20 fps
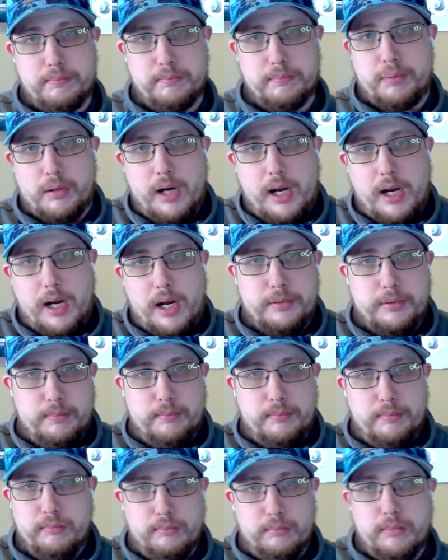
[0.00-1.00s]
perhaps
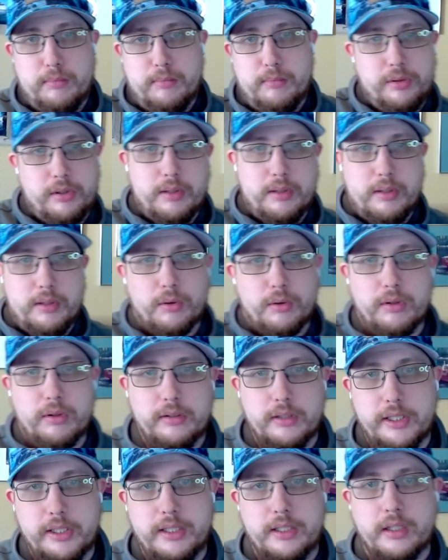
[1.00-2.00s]
most
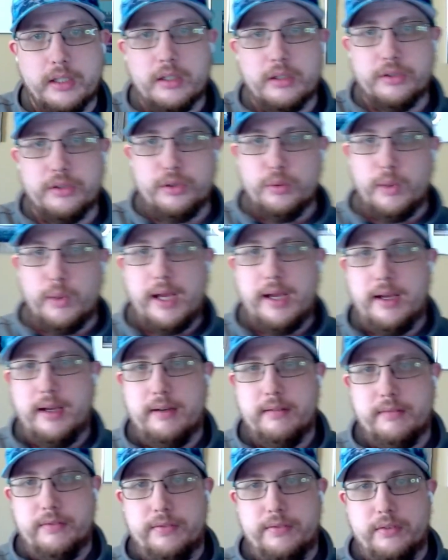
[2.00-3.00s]
importantly, you
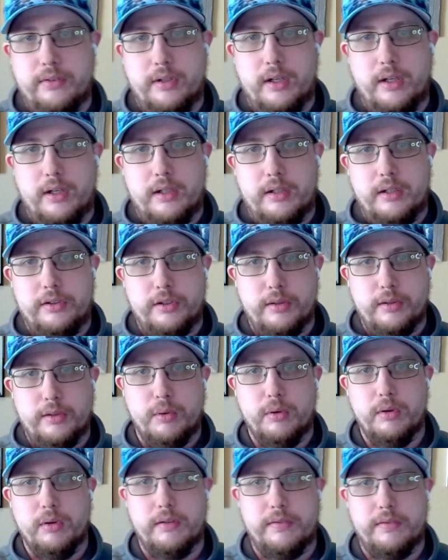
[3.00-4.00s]
have
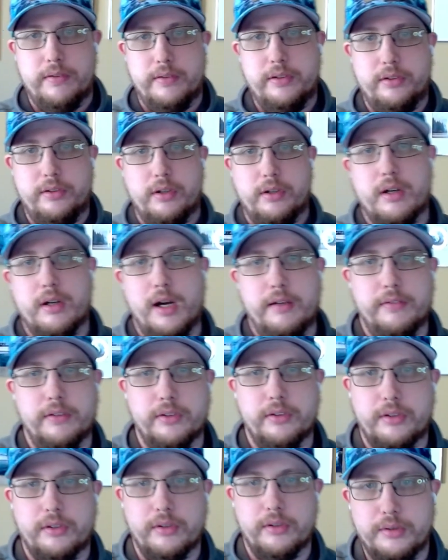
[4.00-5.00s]
support for this
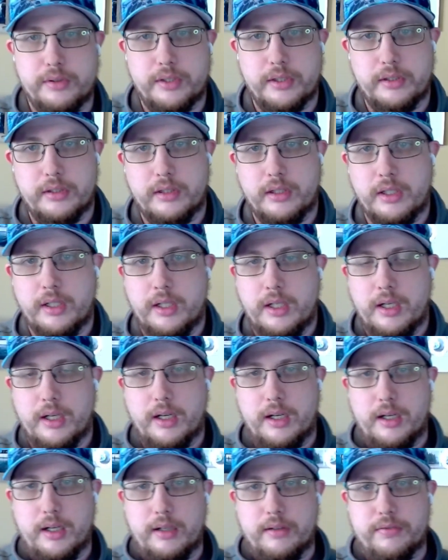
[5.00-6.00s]
archival solution
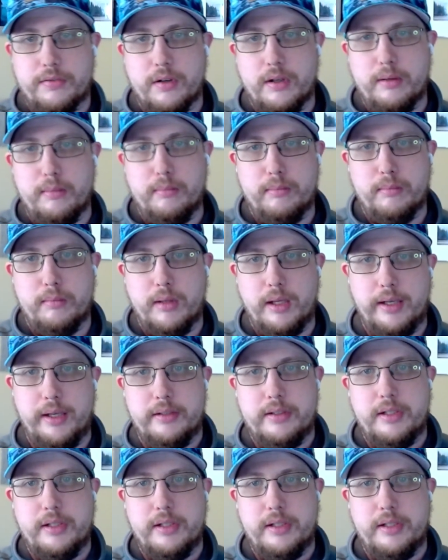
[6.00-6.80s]
from a